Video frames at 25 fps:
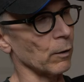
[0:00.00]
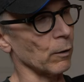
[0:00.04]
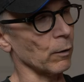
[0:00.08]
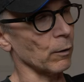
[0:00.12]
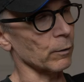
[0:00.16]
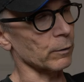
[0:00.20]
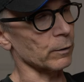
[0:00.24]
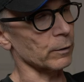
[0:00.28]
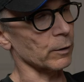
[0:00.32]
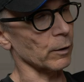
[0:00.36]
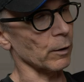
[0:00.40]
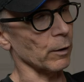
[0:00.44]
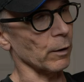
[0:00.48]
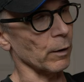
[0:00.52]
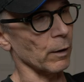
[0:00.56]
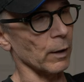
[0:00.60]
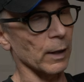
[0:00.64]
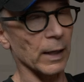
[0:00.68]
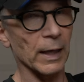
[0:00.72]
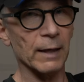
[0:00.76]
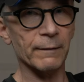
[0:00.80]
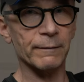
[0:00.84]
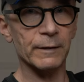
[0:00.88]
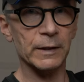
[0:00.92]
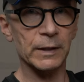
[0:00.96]
on the
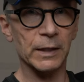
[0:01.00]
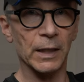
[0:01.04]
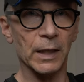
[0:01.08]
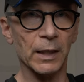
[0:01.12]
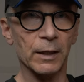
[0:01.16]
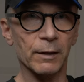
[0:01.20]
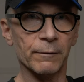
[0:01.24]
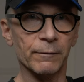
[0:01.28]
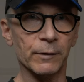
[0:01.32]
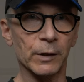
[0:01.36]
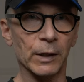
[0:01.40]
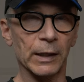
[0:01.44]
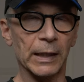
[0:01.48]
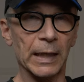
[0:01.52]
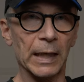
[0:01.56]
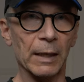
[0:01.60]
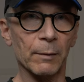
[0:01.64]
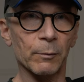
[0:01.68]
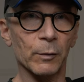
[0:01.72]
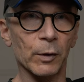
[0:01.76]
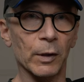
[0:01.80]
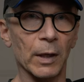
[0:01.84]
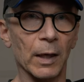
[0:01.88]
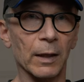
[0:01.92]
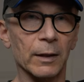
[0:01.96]
left side of the
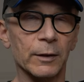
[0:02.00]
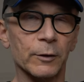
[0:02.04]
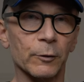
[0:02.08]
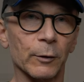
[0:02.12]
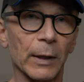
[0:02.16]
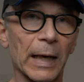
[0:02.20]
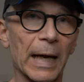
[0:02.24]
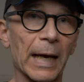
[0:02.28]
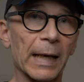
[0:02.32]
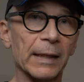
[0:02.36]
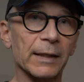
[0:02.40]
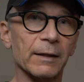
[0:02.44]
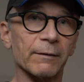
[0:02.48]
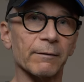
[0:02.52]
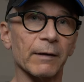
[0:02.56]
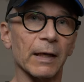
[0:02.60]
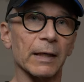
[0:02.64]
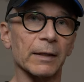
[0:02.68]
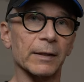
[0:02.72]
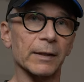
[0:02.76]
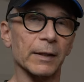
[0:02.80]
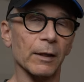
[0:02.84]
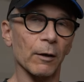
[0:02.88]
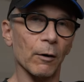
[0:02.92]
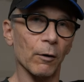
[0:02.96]
camera to
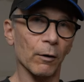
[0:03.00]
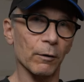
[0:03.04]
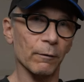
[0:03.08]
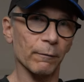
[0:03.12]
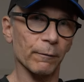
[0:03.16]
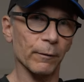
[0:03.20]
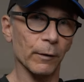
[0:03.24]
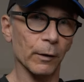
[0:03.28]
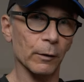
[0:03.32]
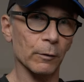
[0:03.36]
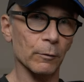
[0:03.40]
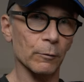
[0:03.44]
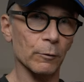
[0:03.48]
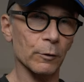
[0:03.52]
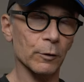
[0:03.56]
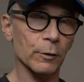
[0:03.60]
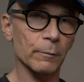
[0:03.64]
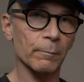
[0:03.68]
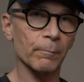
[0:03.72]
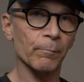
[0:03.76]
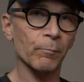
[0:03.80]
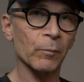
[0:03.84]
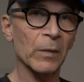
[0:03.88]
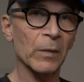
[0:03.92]
activate the autofocus.